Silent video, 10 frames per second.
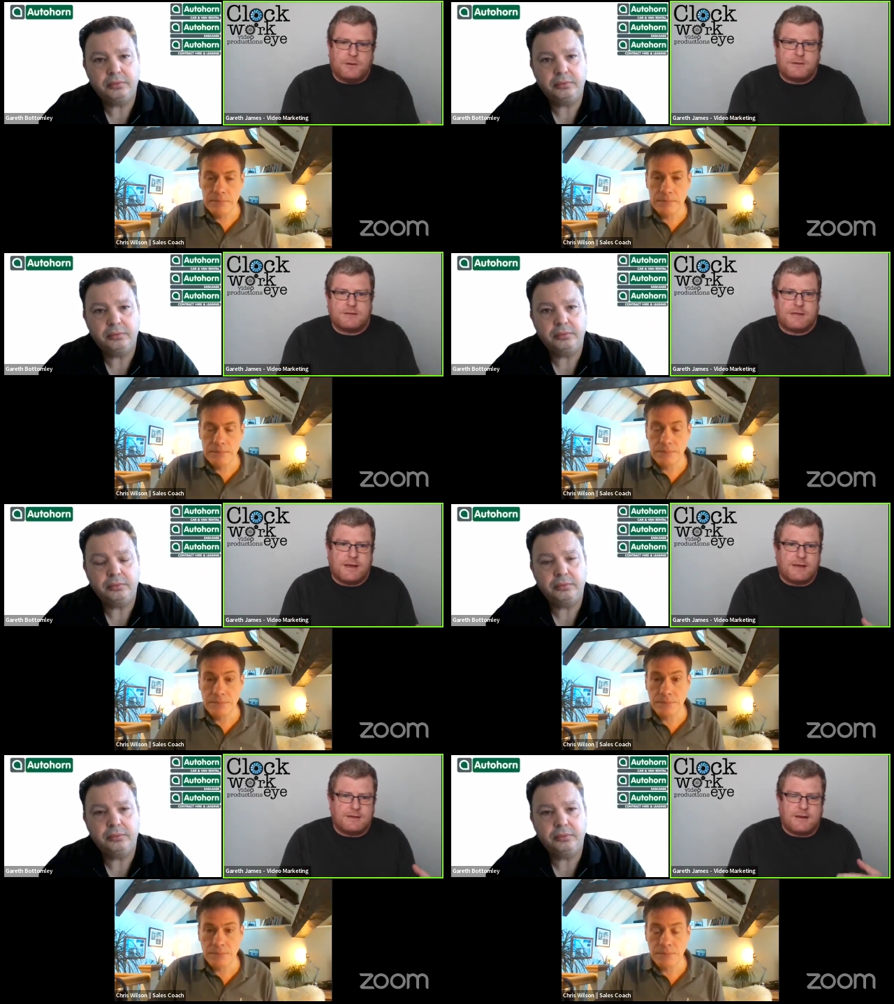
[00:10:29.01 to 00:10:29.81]
Speaker 1: This is an
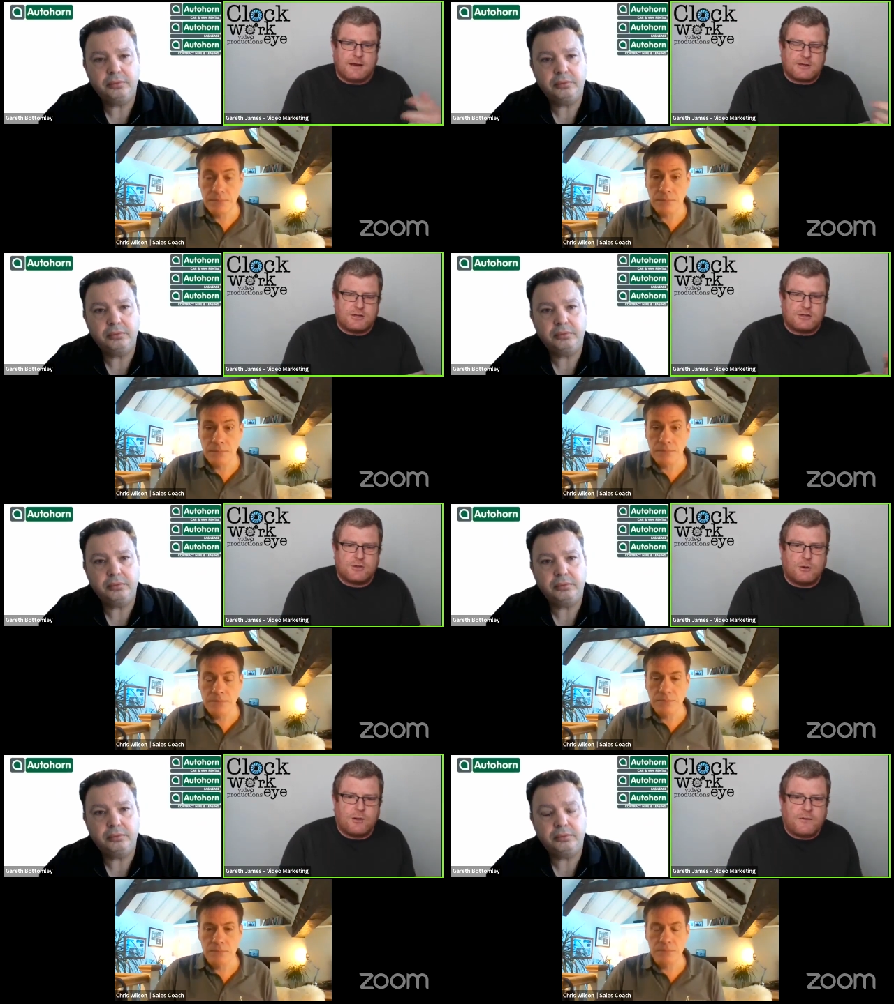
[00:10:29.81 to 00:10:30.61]
idea I actually
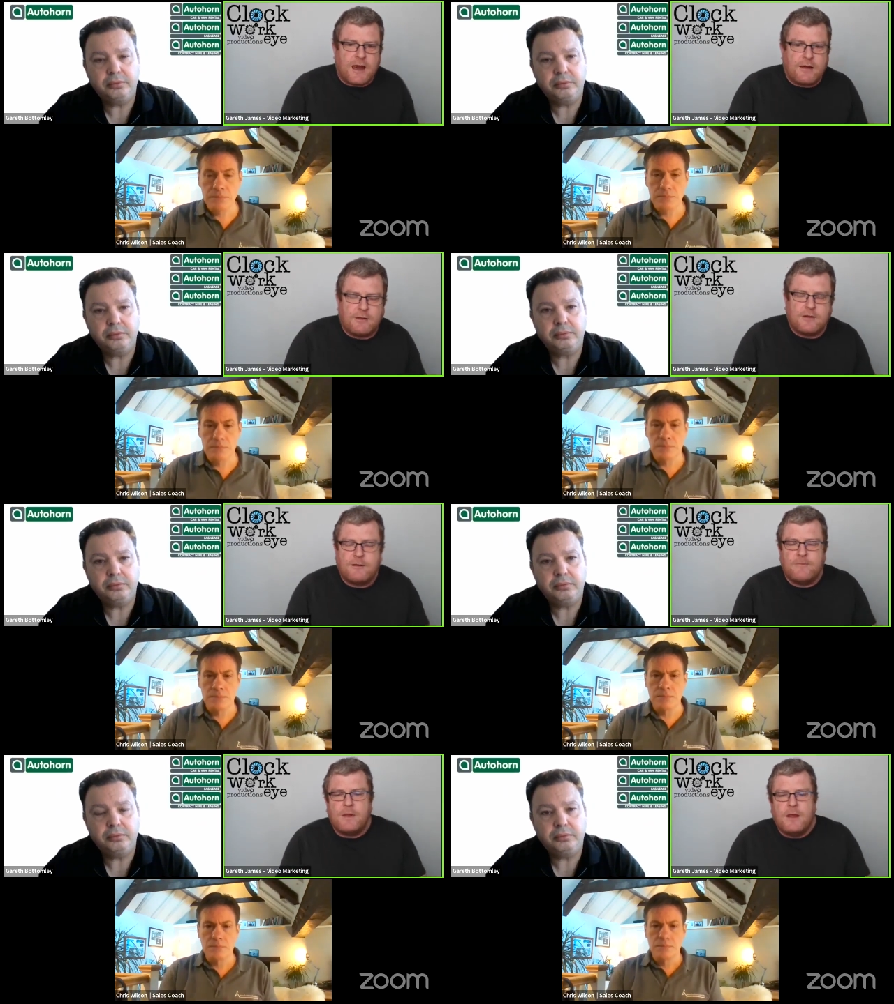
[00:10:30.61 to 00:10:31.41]
stole off Gareth,
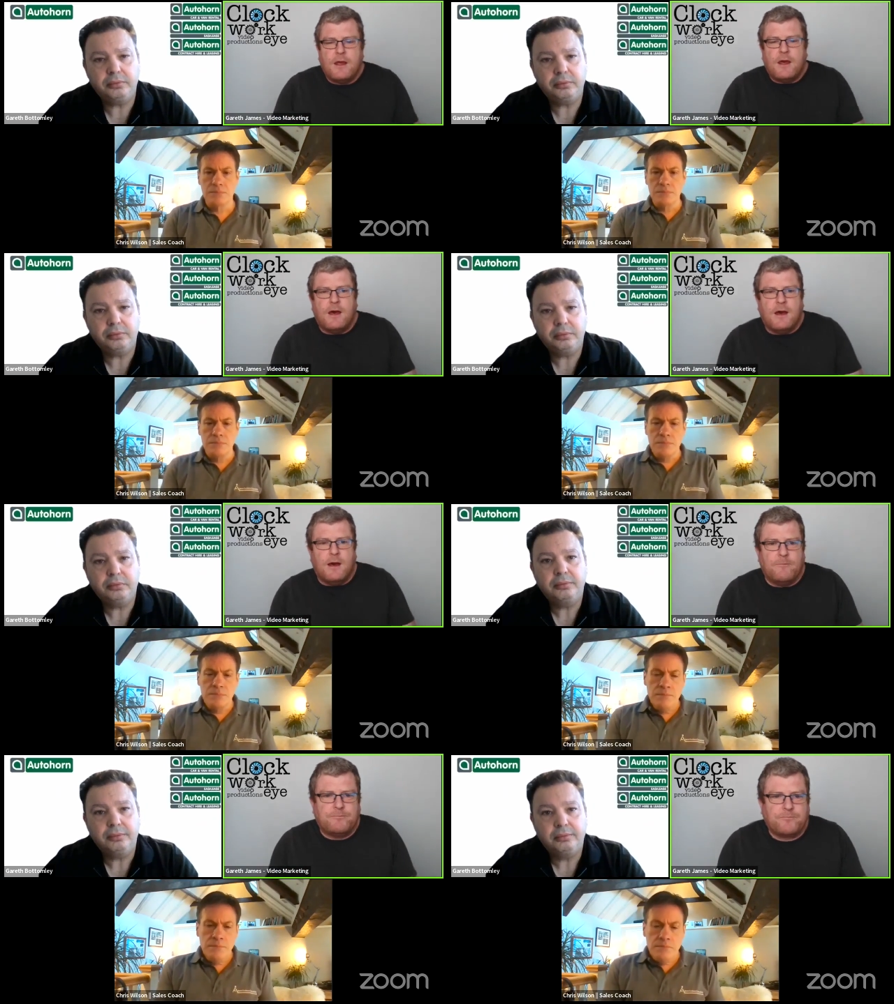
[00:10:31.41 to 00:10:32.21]

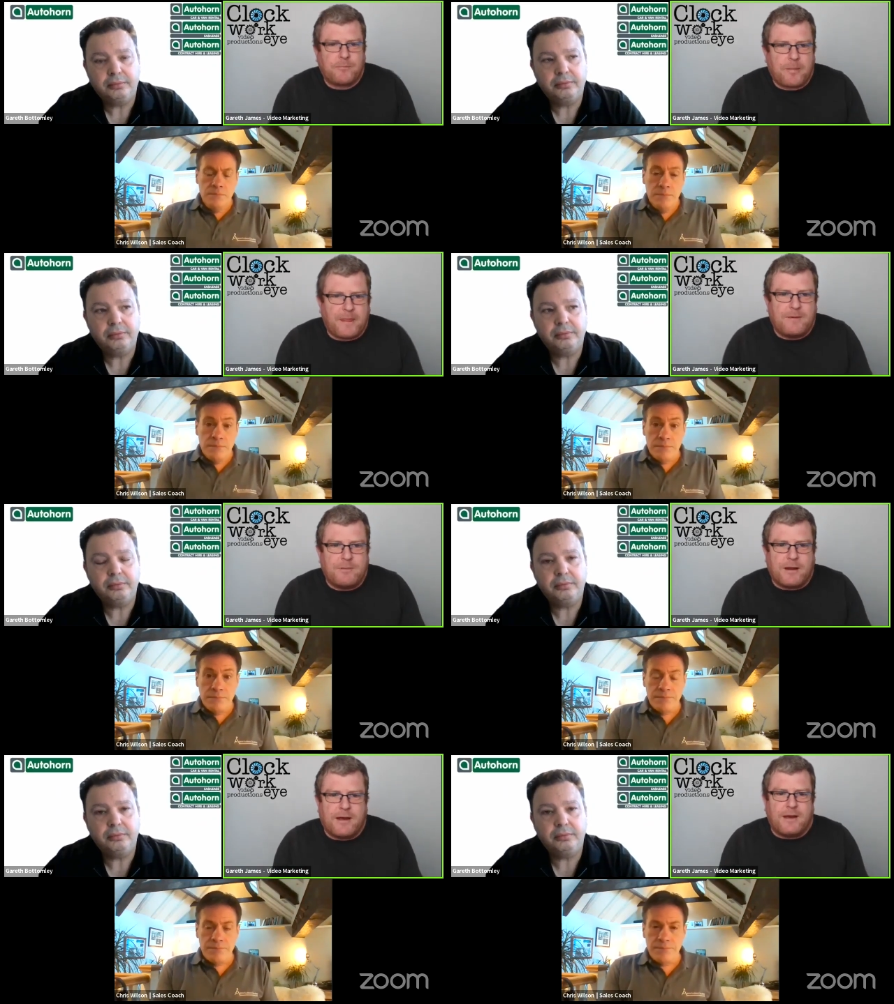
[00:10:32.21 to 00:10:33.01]
um,
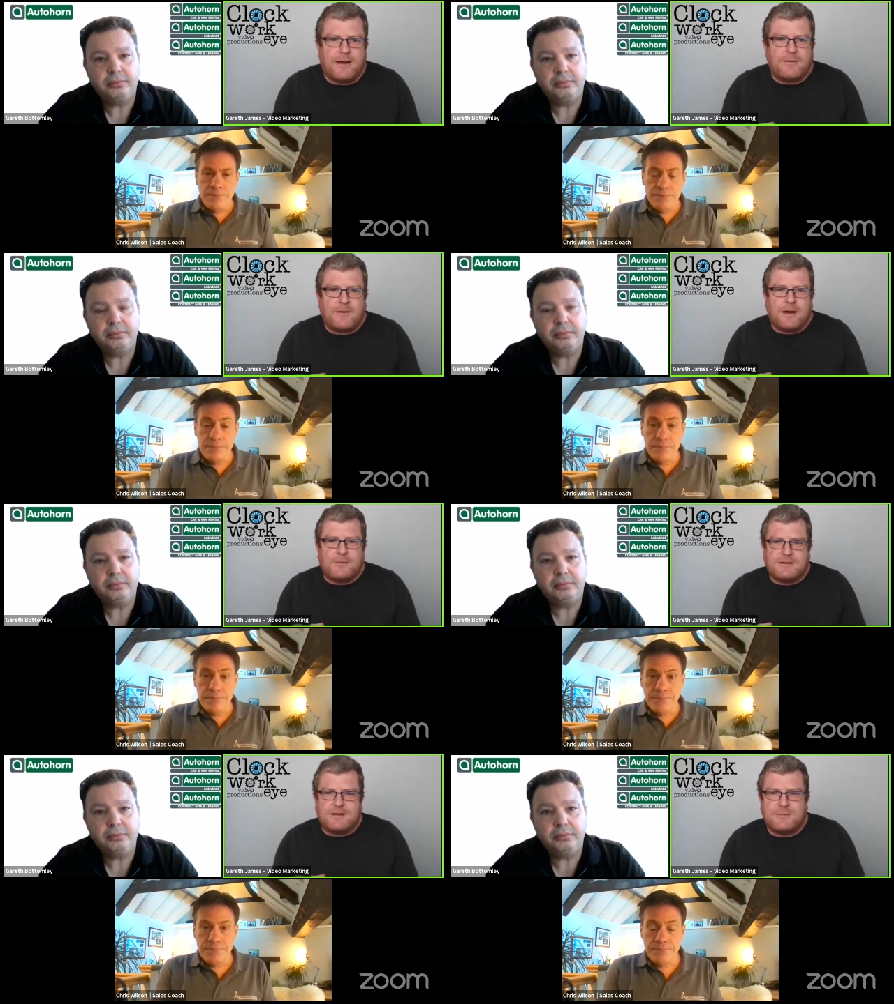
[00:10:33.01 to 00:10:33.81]
but I, I, I,
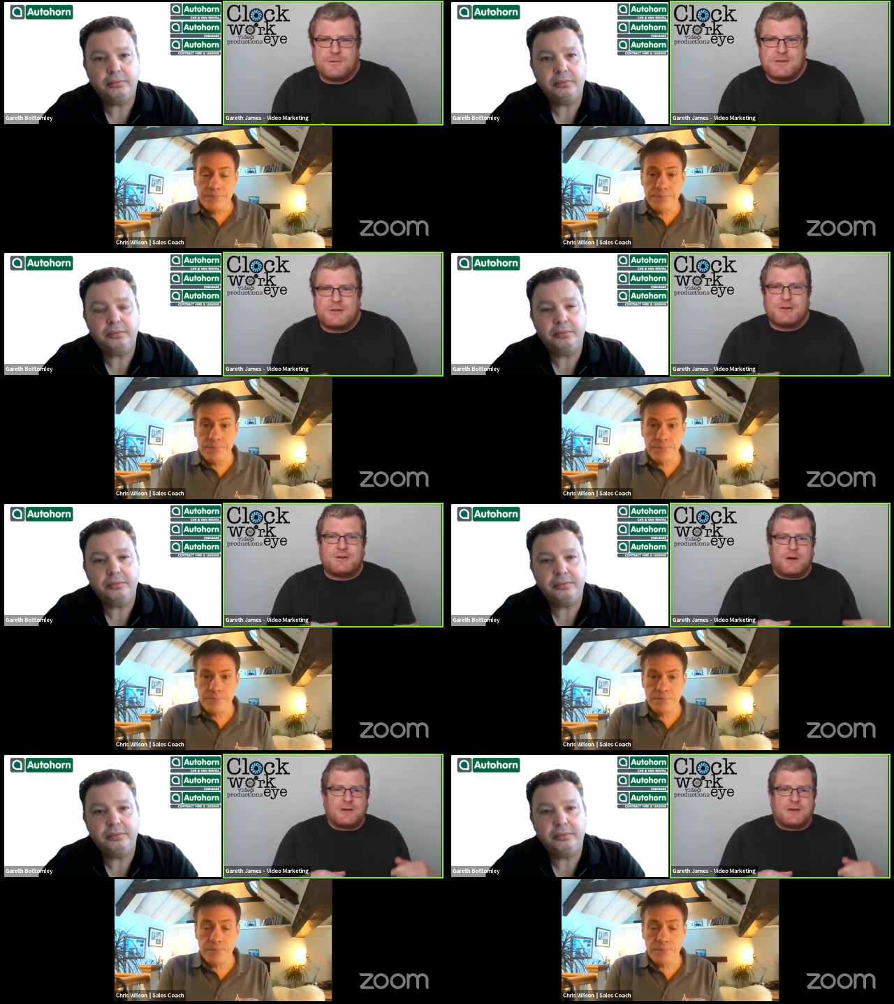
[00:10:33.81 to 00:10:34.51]
was in a position to